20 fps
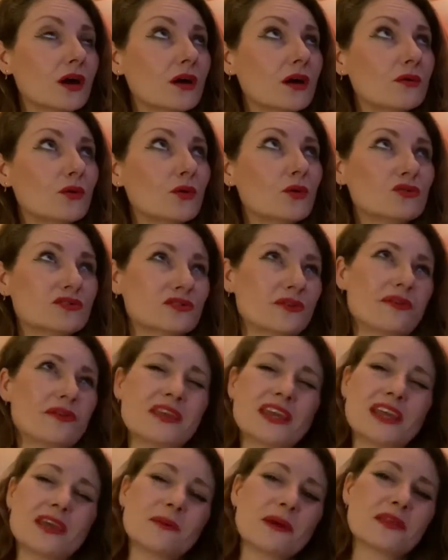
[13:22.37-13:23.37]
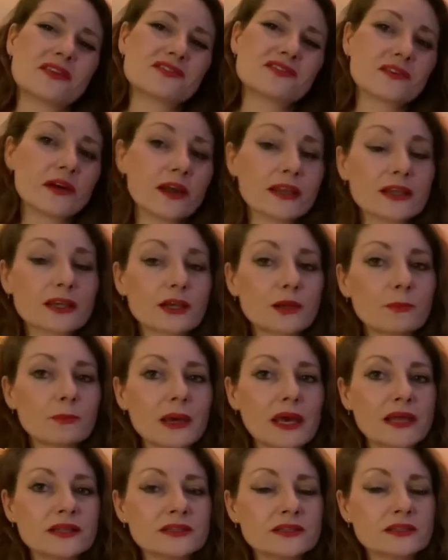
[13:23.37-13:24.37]
Also thinking about The Silent
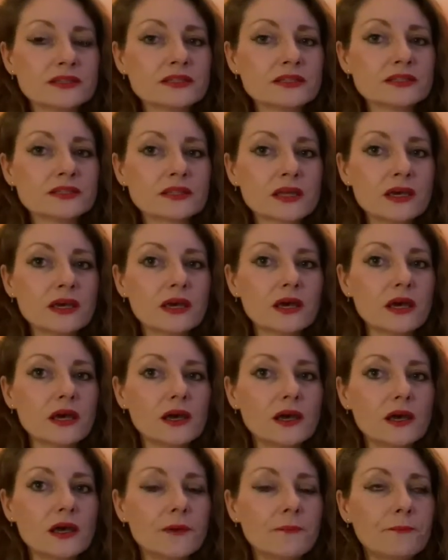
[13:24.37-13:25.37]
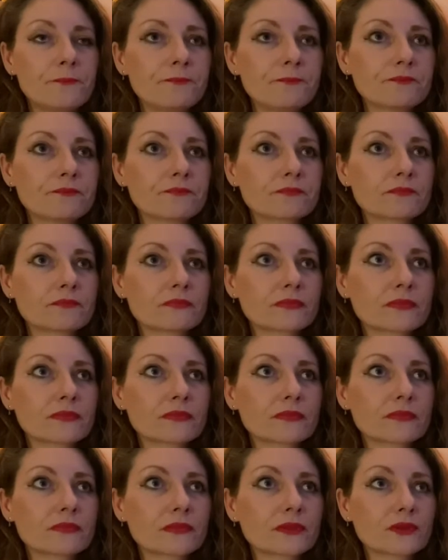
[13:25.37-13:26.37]
Companions. Tell me,
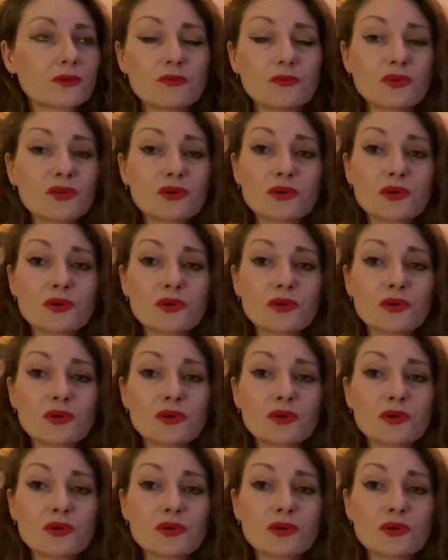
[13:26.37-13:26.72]
what